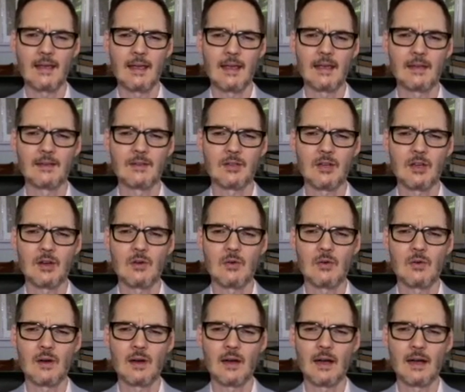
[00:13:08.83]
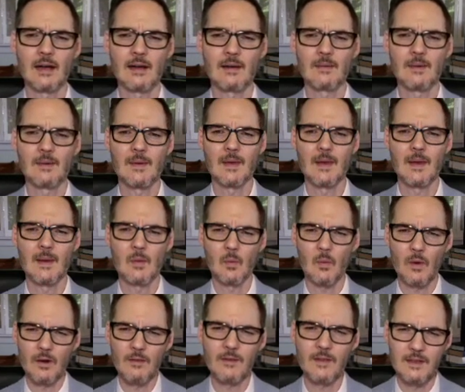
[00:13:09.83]
And so
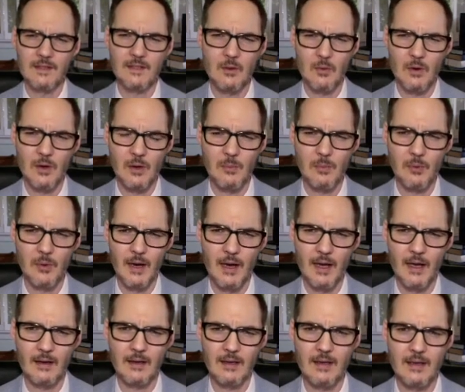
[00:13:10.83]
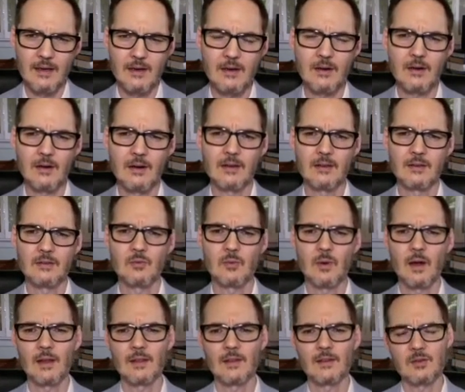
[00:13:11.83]
one of the things I wanted to point out here is
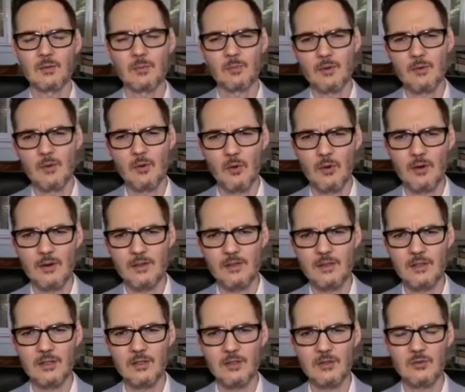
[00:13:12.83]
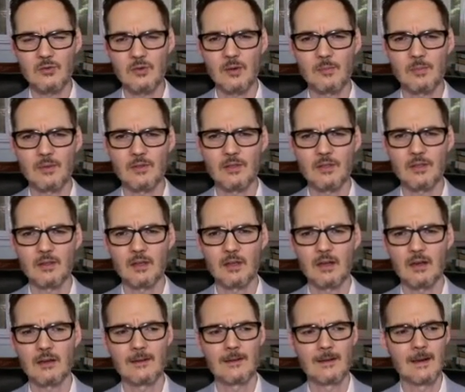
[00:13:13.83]
while the Supreme Court decisions represent
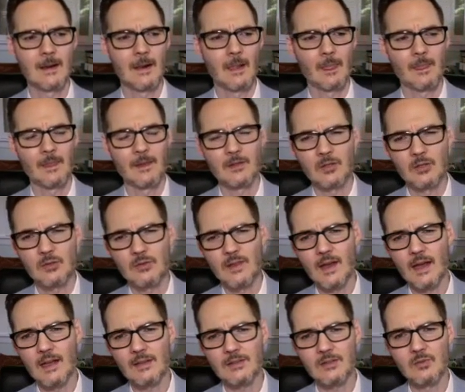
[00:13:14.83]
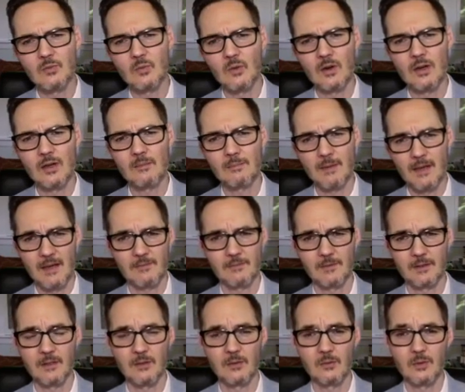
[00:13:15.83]
law, the 2001
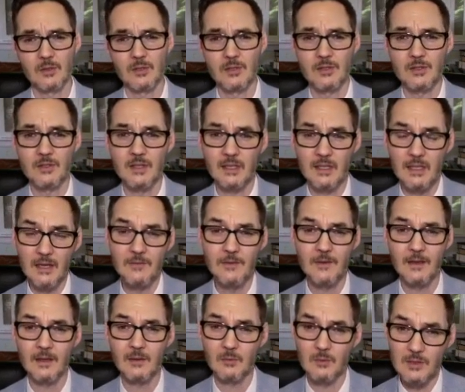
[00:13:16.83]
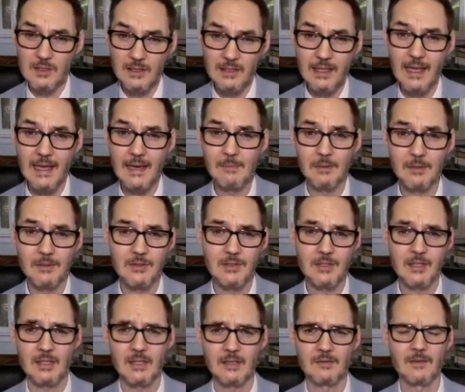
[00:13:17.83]
pamphlet, which is significant, was labeled
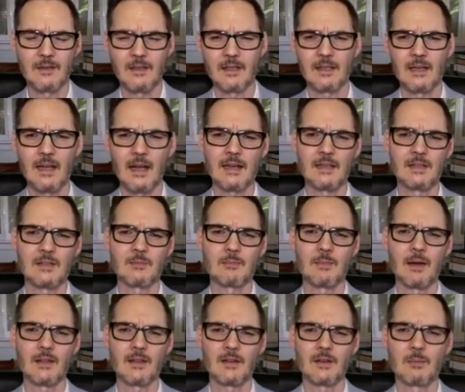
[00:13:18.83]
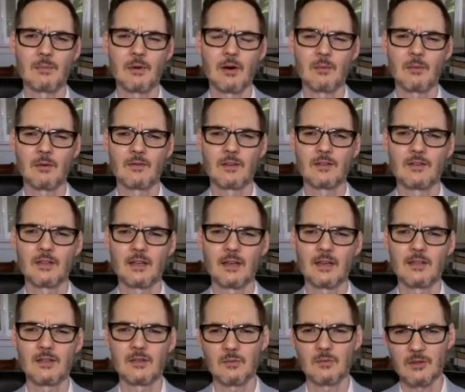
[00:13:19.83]
significant guidance by the Department of
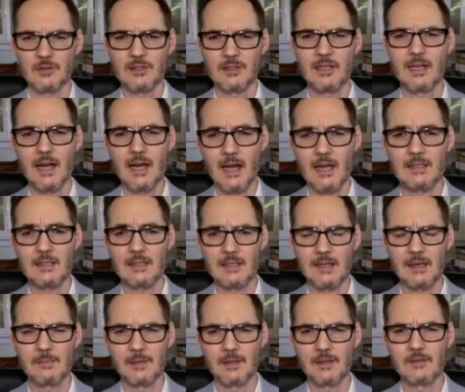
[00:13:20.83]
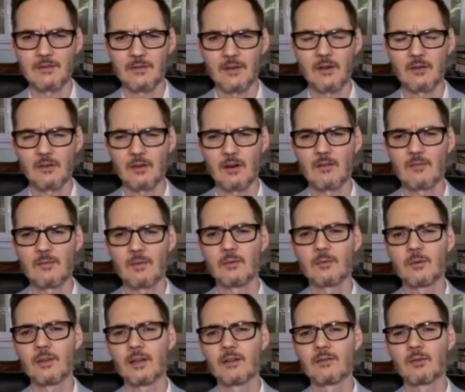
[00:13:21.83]
Education, which is a concept in the federal government.
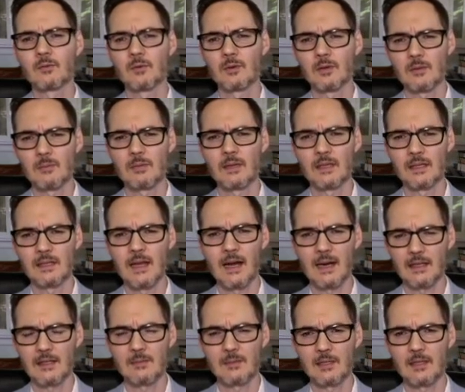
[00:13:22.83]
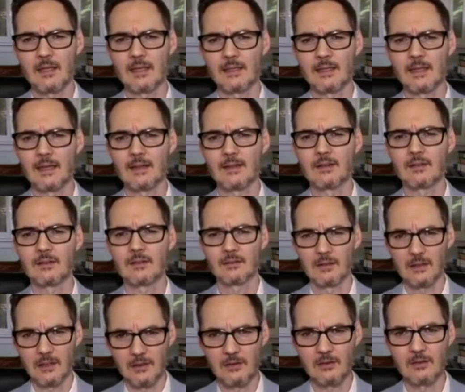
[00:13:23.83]
When you have a really big document like that, they'll
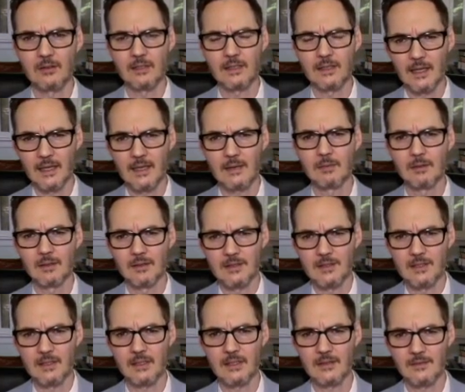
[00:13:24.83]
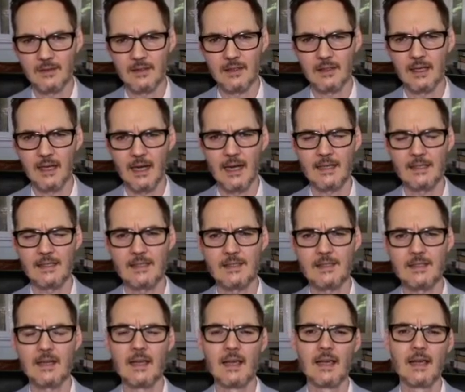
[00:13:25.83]
literally label it significant
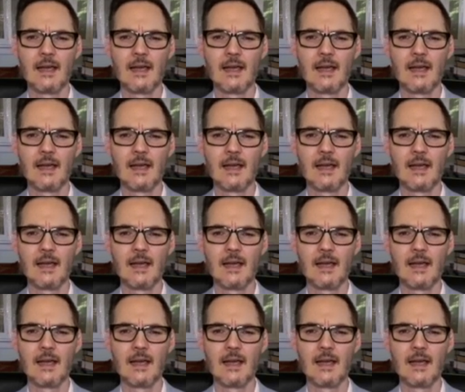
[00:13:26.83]
guidance.